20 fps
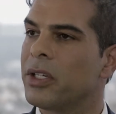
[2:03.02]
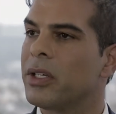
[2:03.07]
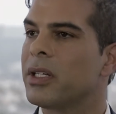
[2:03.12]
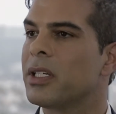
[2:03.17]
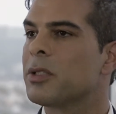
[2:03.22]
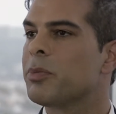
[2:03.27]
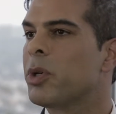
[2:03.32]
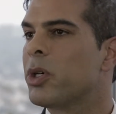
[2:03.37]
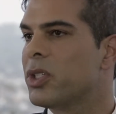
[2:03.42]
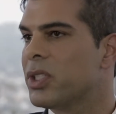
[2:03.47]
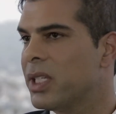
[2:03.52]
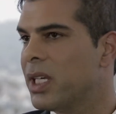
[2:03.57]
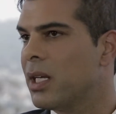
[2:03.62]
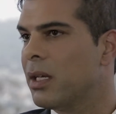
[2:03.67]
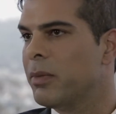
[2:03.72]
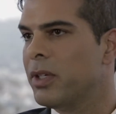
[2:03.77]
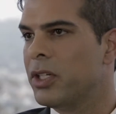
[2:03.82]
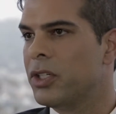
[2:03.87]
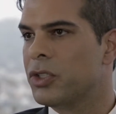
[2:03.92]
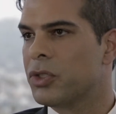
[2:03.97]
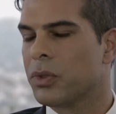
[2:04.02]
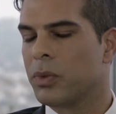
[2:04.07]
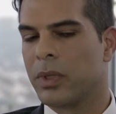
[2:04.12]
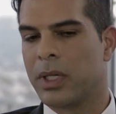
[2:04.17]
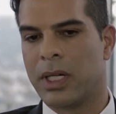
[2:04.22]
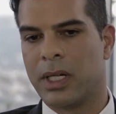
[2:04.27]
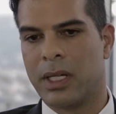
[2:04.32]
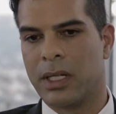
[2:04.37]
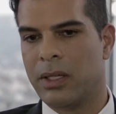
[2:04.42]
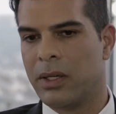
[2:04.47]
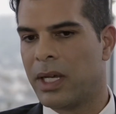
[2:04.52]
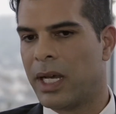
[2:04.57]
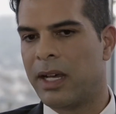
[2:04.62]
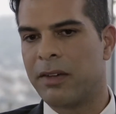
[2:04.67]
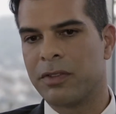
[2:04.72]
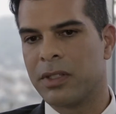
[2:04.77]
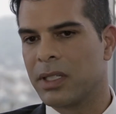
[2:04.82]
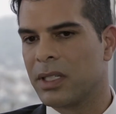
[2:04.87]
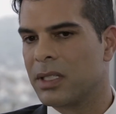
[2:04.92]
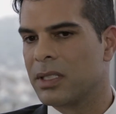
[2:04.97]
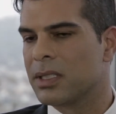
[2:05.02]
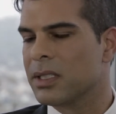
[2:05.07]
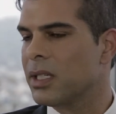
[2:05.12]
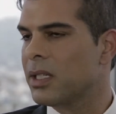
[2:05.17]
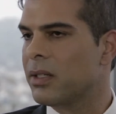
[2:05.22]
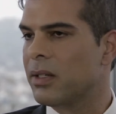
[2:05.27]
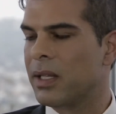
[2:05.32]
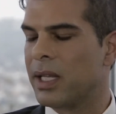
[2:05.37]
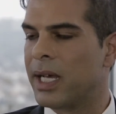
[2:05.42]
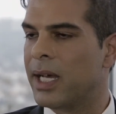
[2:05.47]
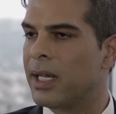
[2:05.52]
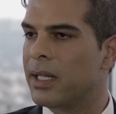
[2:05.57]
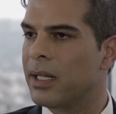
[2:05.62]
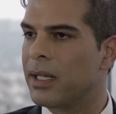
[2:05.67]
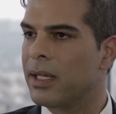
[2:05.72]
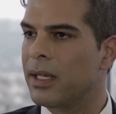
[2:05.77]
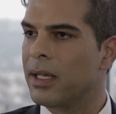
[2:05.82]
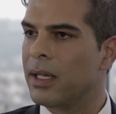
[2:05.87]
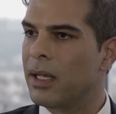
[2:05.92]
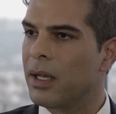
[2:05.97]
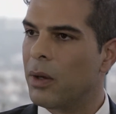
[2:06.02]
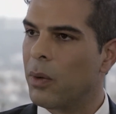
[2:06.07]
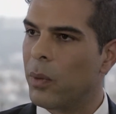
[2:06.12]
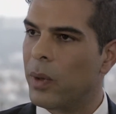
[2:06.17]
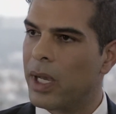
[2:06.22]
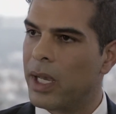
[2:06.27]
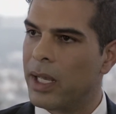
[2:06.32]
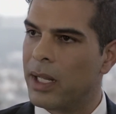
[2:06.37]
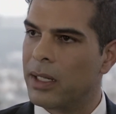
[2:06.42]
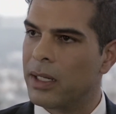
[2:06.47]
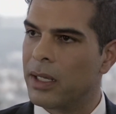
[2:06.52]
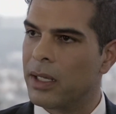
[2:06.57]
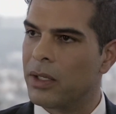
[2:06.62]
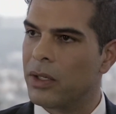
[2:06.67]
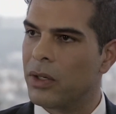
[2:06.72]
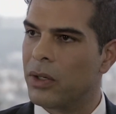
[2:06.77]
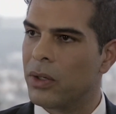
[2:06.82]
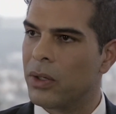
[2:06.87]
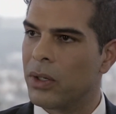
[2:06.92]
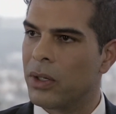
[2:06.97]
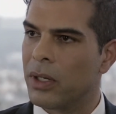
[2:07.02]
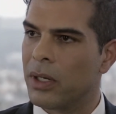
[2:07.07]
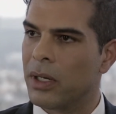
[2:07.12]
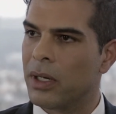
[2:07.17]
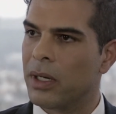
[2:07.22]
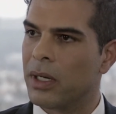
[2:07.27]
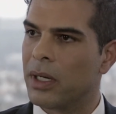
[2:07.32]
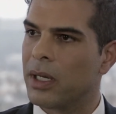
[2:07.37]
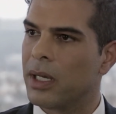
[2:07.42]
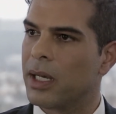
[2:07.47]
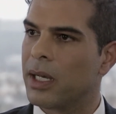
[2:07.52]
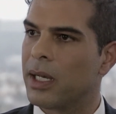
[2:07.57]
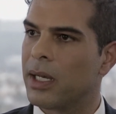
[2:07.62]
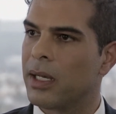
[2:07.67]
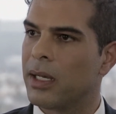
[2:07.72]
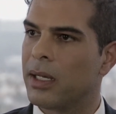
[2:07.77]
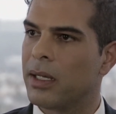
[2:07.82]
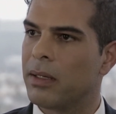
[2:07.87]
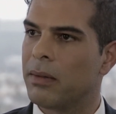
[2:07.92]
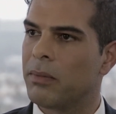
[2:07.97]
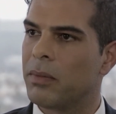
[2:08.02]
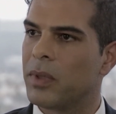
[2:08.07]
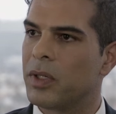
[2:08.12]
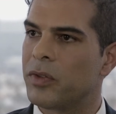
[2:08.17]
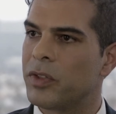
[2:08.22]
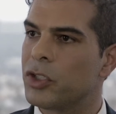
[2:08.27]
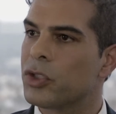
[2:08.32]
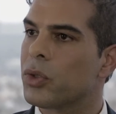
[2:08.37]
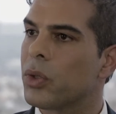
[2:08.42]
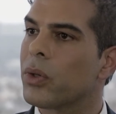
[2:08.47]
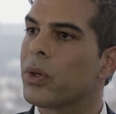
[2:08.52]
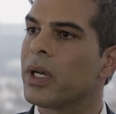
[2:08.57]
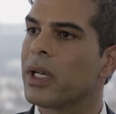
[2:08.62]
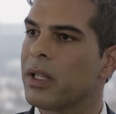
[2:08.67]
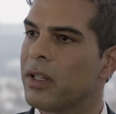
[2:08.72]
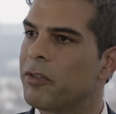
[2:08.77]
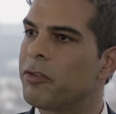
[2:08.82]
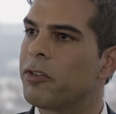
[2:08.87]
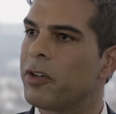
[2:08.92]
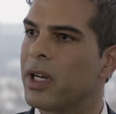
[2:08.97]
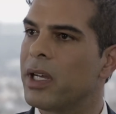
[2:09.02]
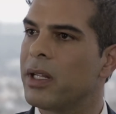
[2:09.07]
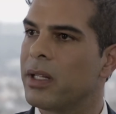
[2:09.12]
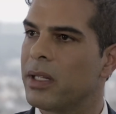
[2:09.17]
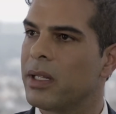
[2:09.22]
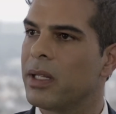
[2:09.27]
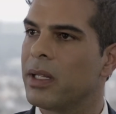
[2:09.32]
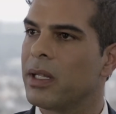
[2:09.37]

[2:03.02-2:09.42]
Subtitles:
units per centimeter squared. And you have to consider that when you're restoring the front.